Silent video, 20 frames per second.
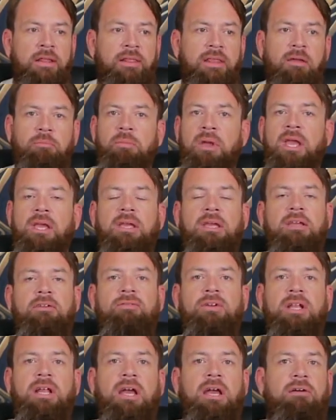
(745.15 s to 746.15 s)
They may
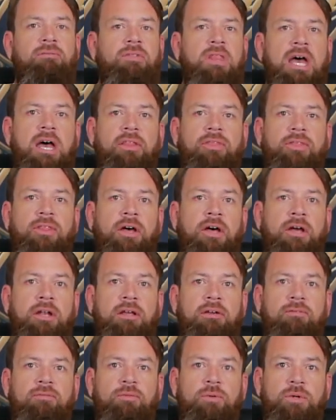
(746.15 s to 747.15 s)
even have that thought
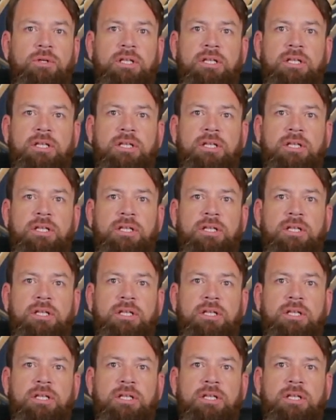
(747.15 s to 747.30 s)
of, well,